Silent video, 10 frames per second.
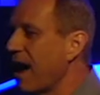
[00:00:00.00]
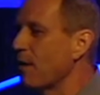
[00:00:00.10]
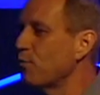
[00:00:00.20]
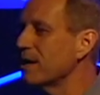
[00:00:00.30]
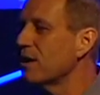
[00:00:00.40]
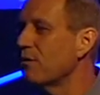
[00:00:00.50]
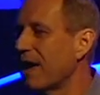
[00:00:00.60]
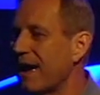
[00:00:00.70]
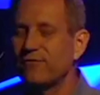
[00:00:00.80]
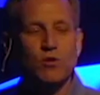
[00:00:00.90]
and we don't
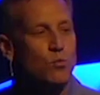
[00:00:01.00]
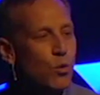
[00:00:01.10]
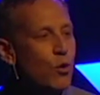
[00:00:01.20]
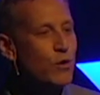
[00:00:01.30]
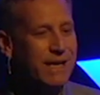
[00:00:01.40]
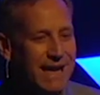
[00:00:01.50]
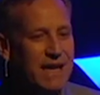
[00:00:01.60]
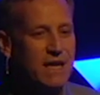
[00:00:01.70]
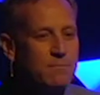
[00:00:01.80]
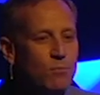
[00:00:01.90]
have to worry
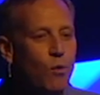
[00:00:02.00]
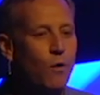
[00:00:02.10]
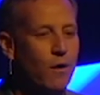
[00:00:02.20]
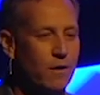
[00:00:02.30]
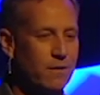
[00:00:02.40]
anymore.